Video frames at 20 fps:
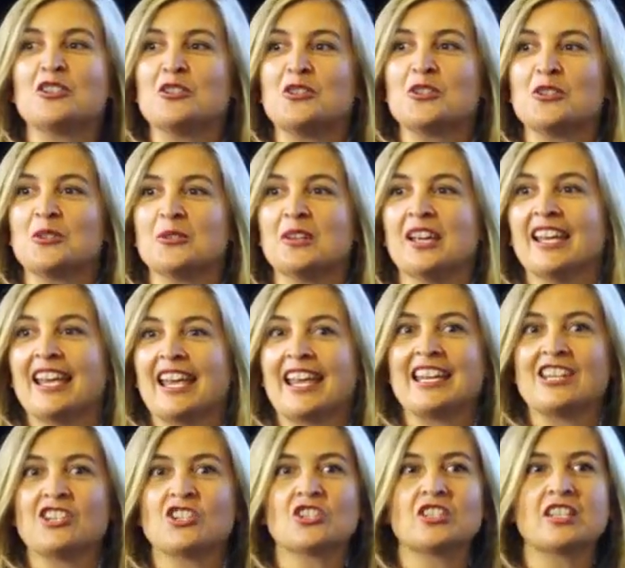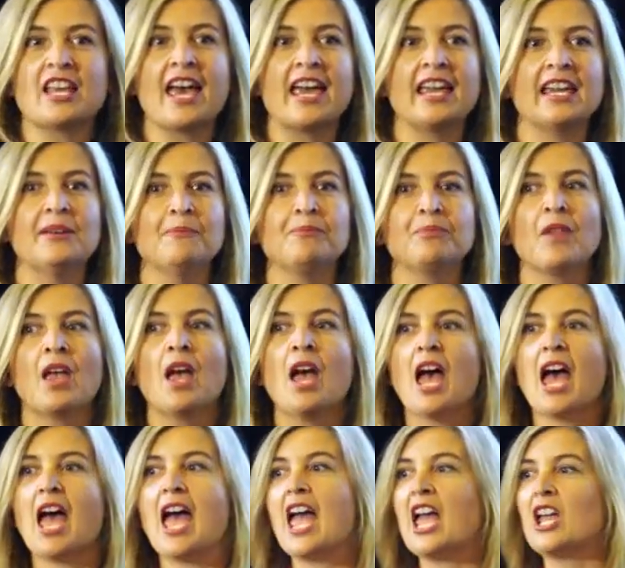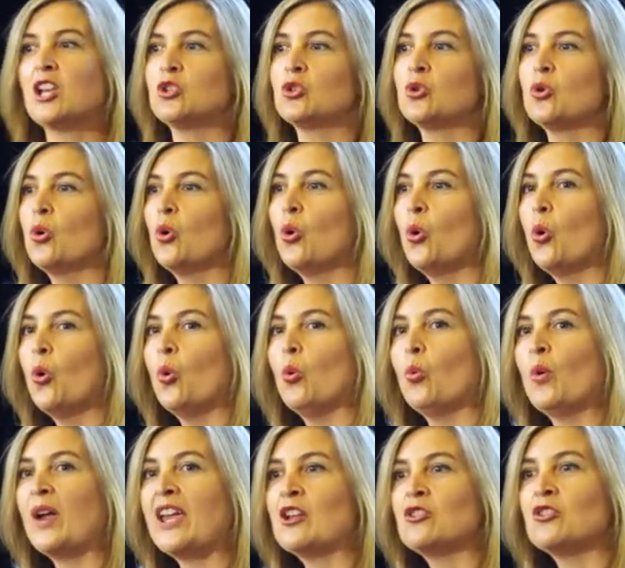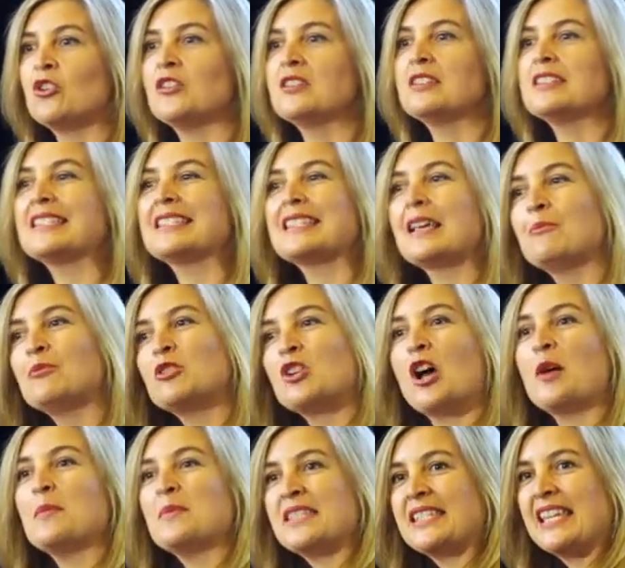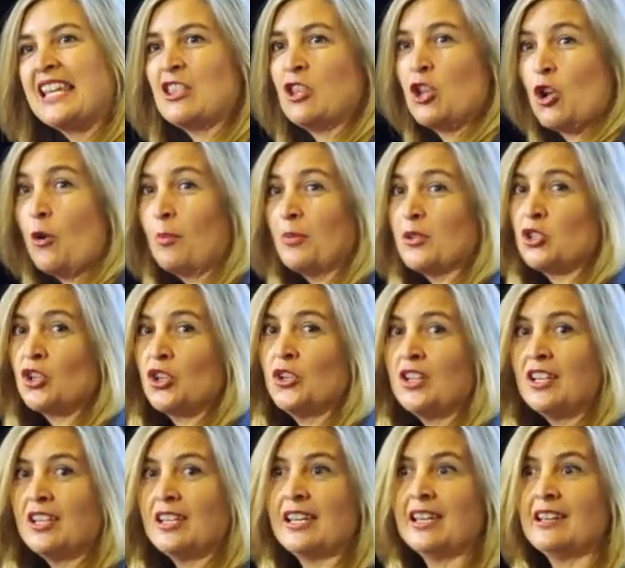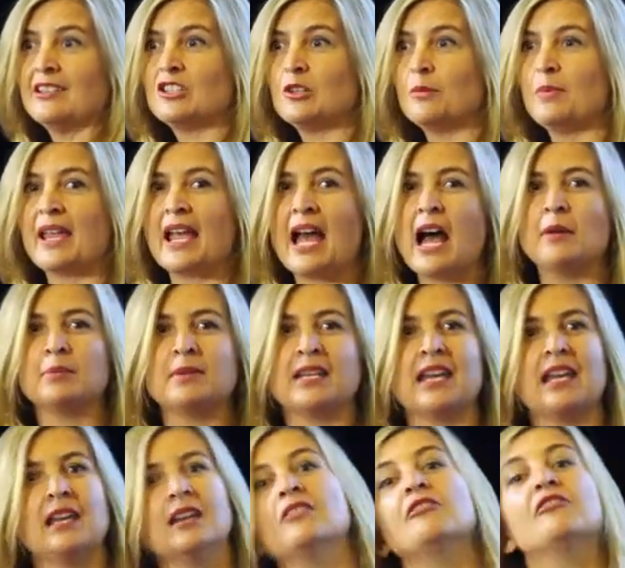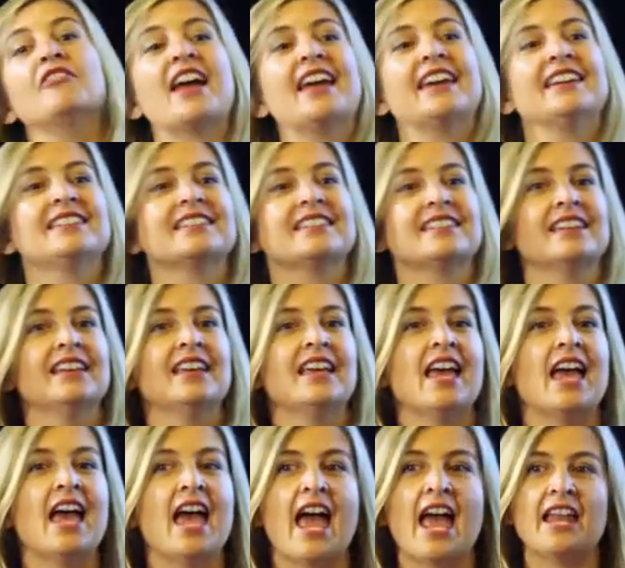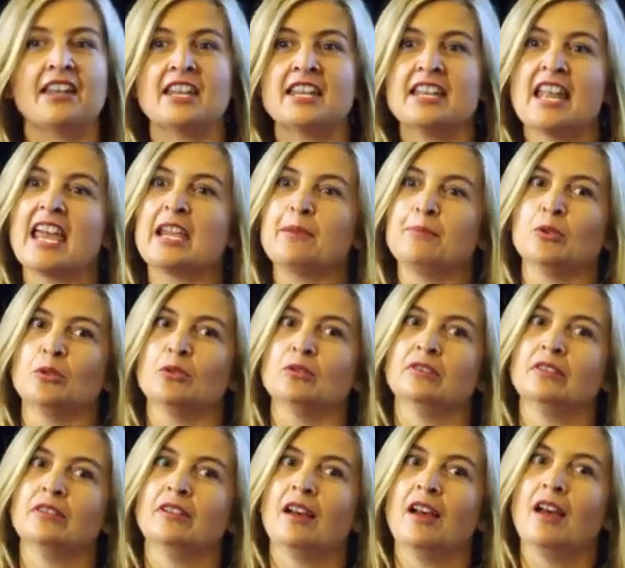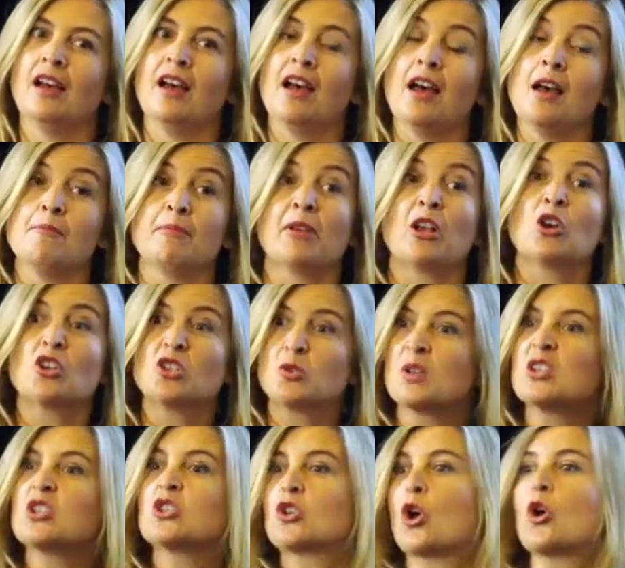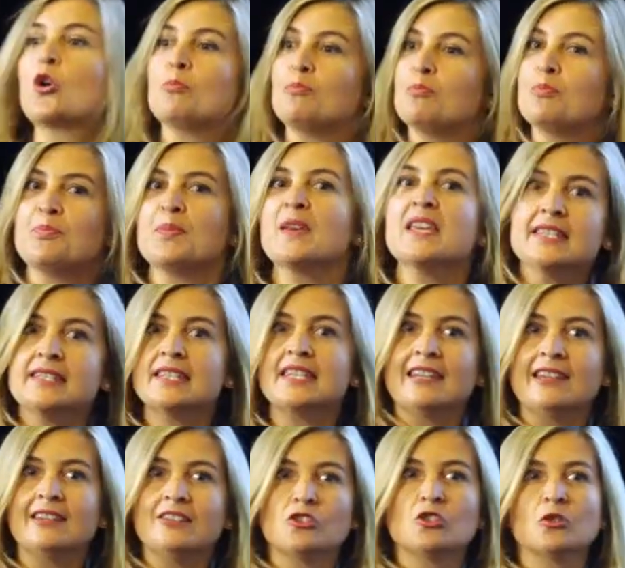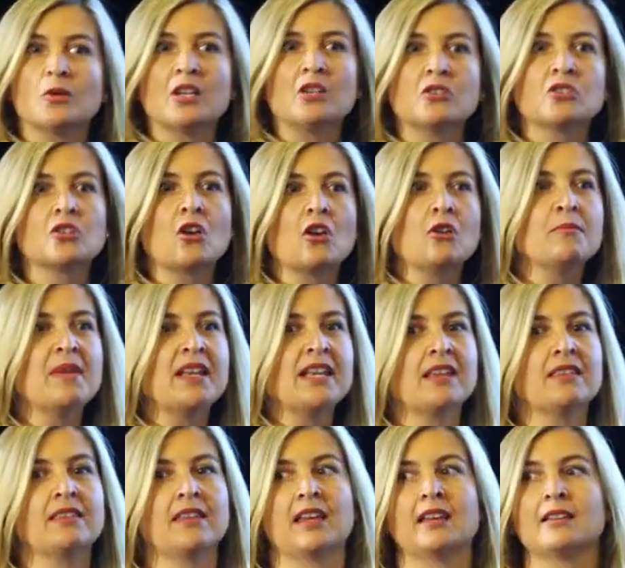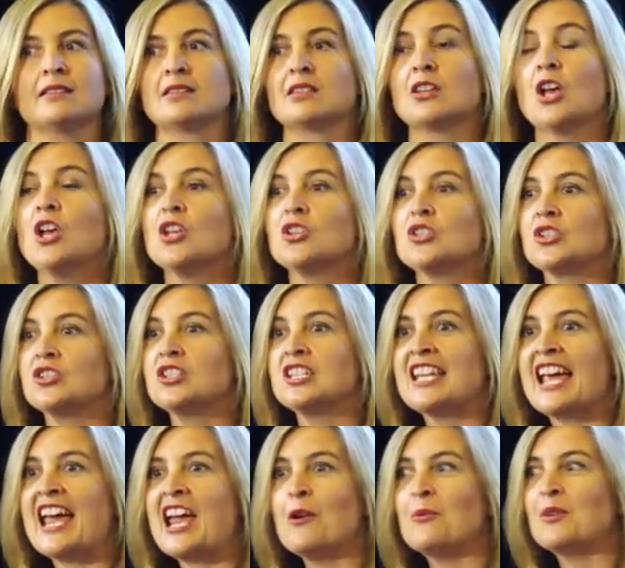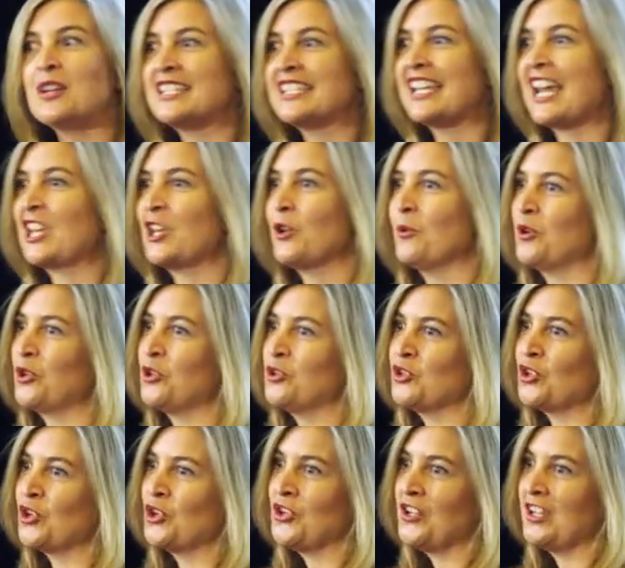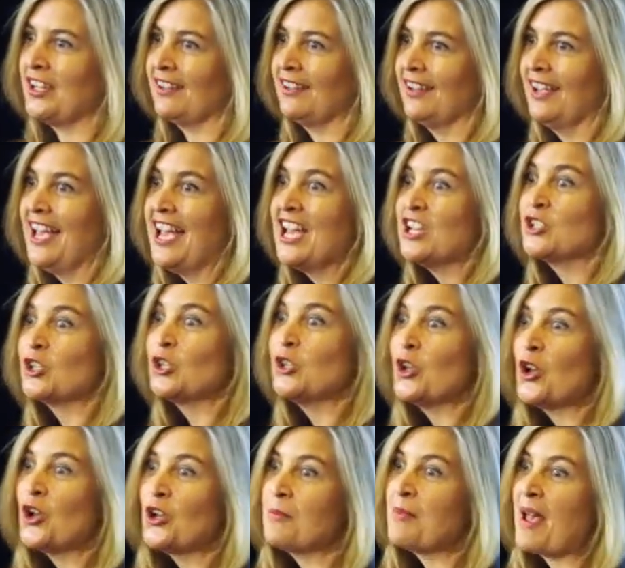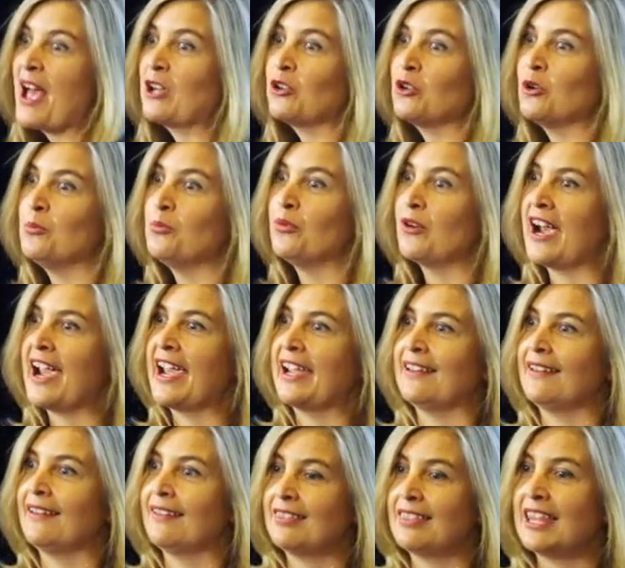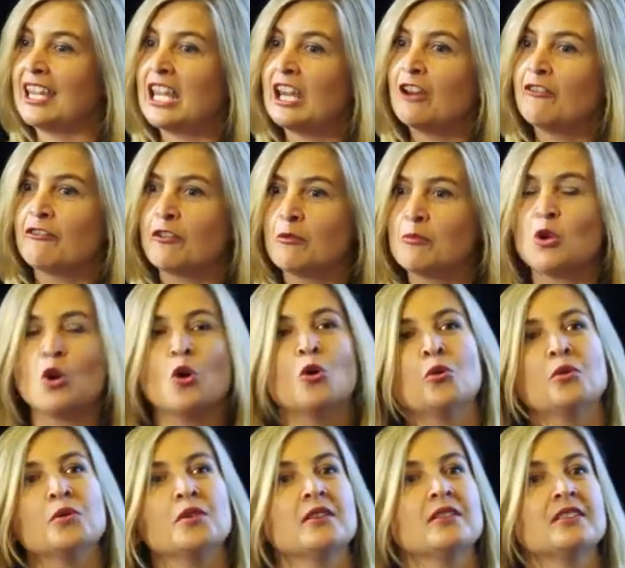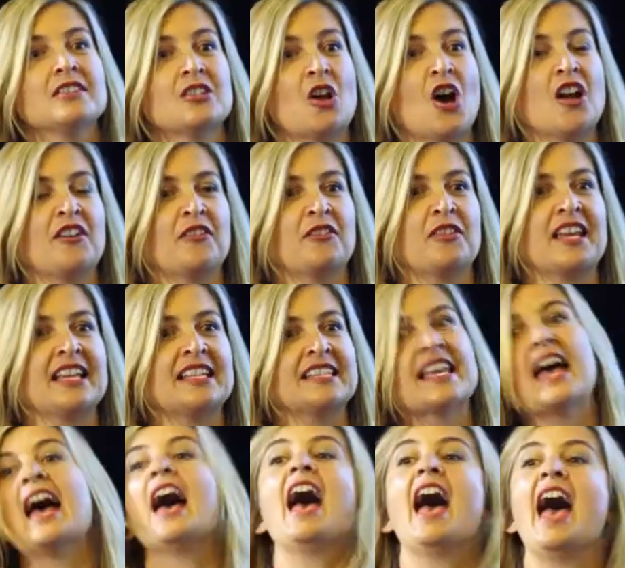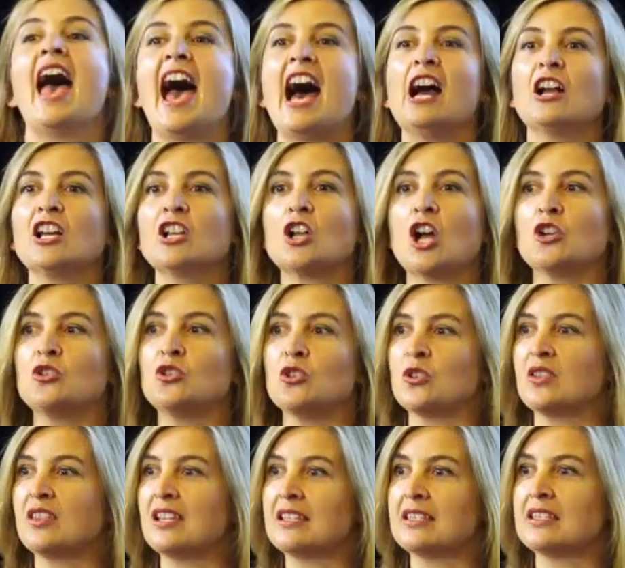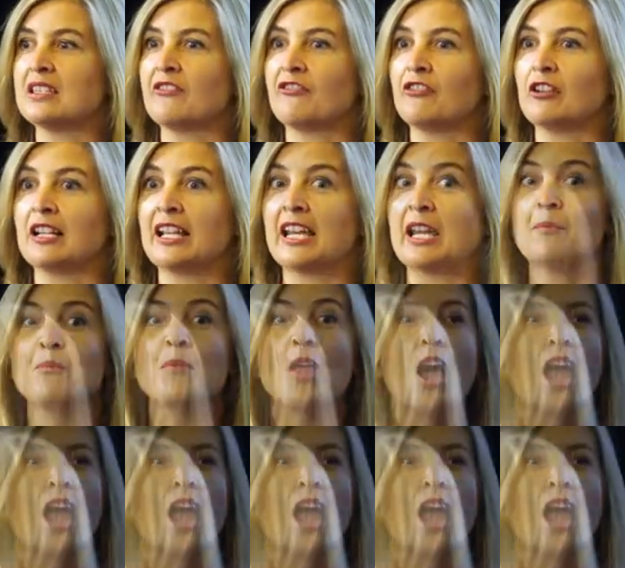to do each day, and we are not sometimes seeing the opportunity to be able to innovate and enable because we're so busy doing so many things. So today I want to take you on a journey to learn about your brain, thinking from your side of things, how can I do things differently?